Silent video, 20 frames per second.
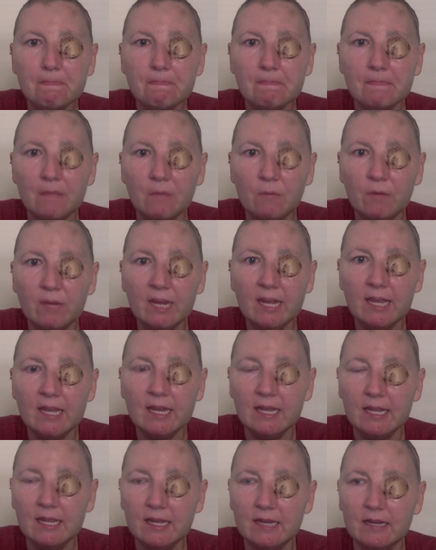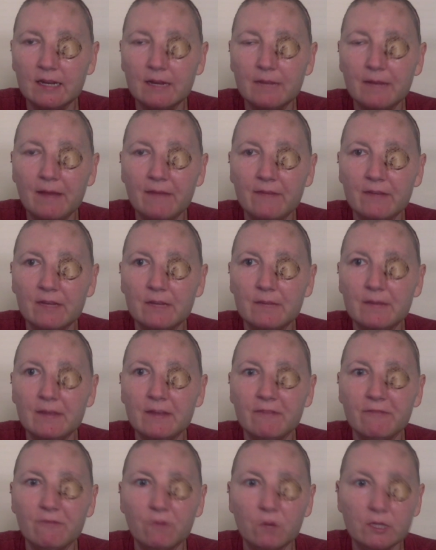They went in, it ended up having to be
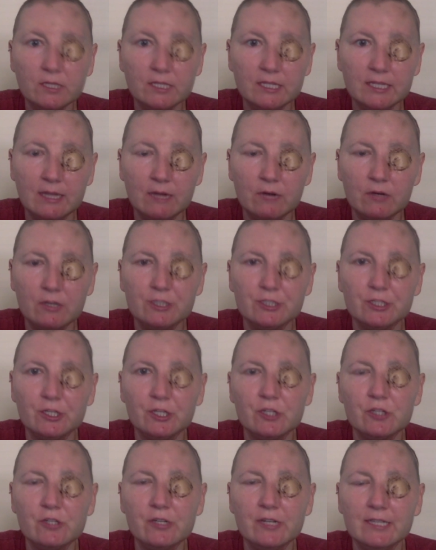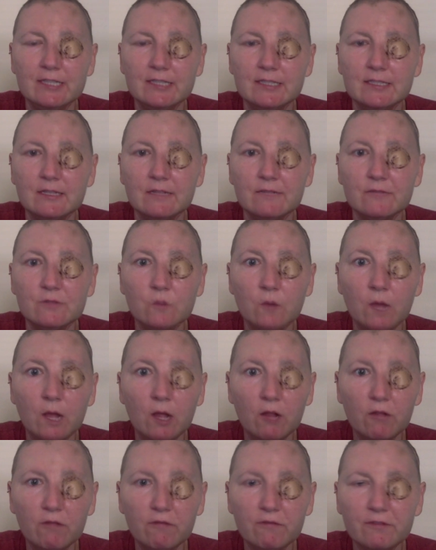a 14-hour surgery instead of
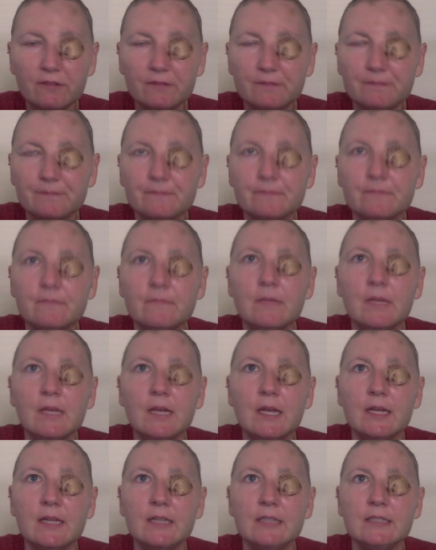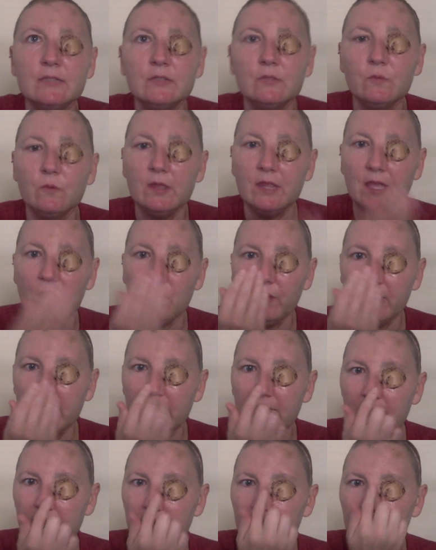12, because when they
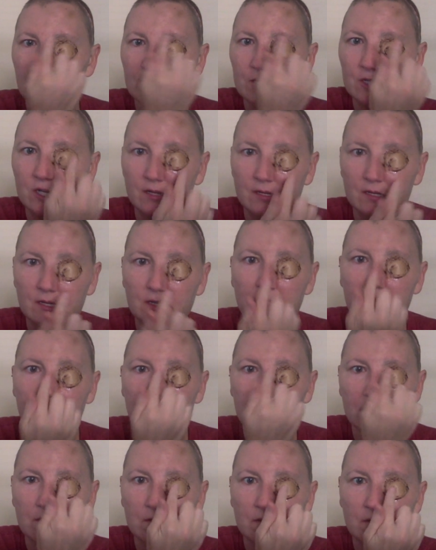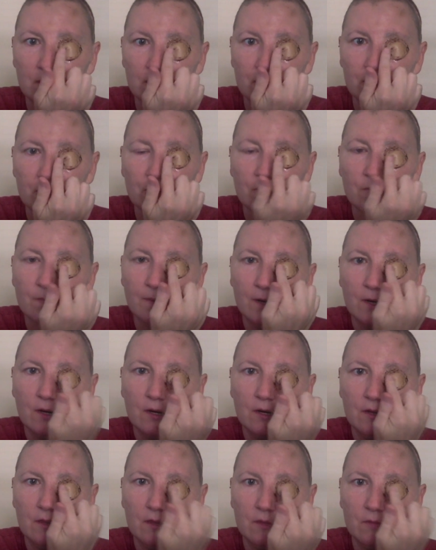went in, they took the
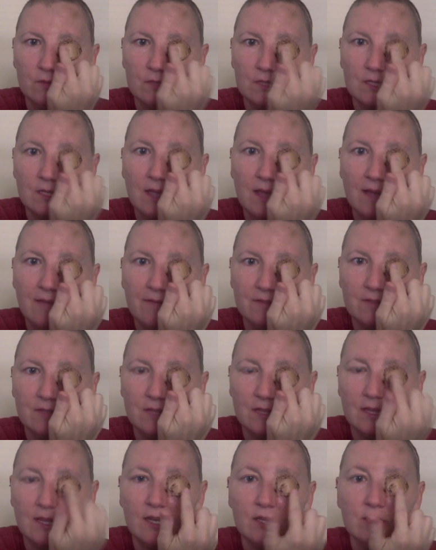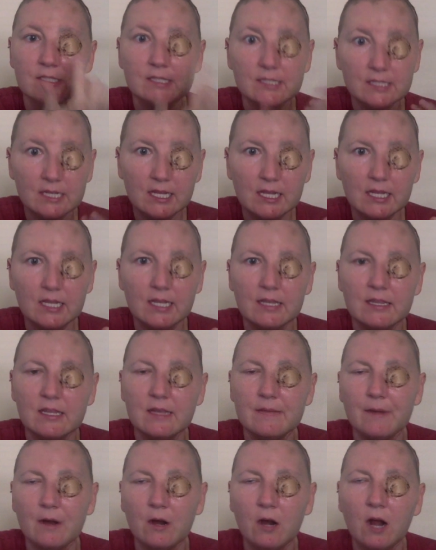tumor that was left that they could see in
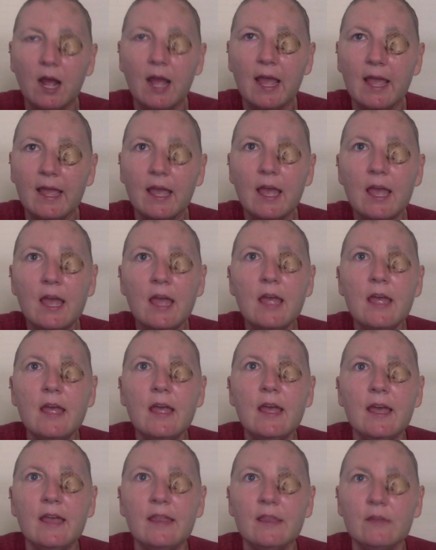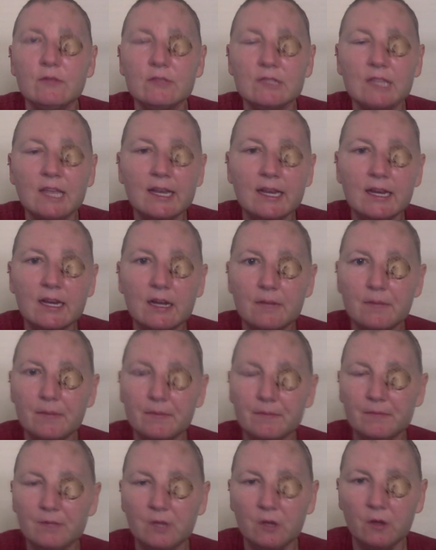MRI and that was lighting up,
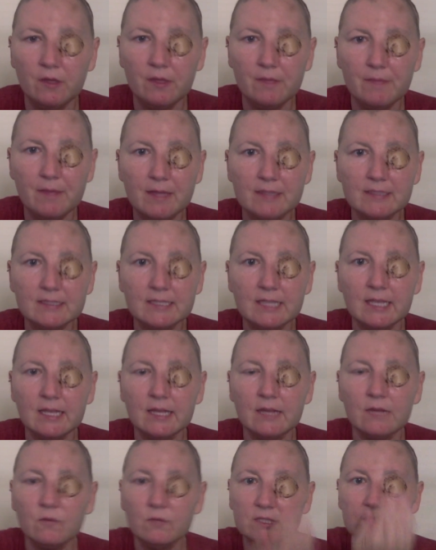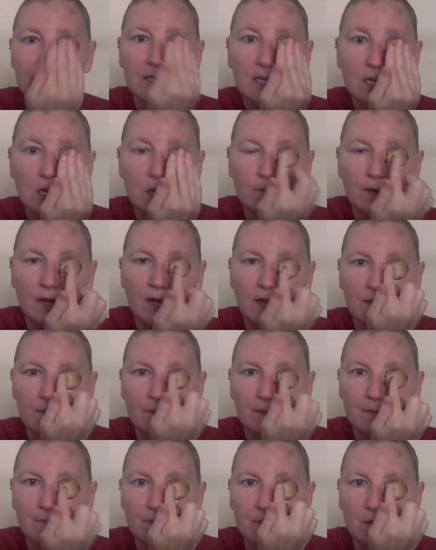on the PET scan, was here
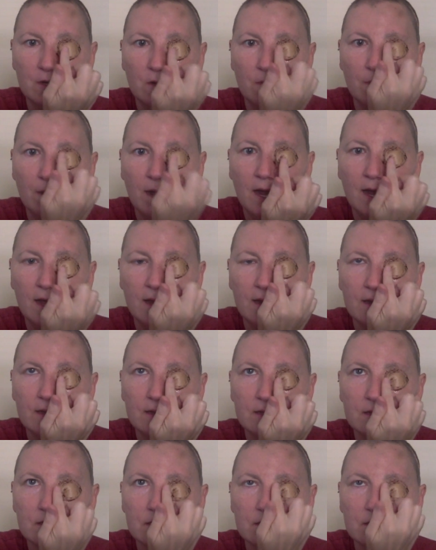behind my, behind,